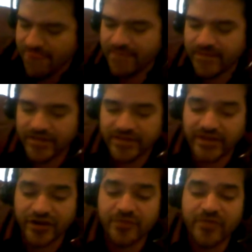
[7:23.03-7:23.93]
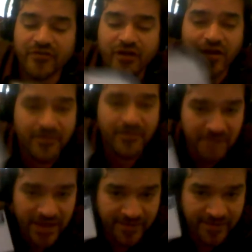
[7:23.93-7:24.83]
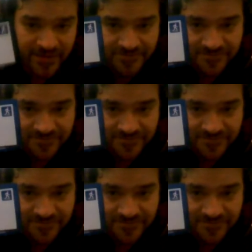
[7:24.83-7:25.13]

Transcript: Like I said, I could be wrong. Maybe.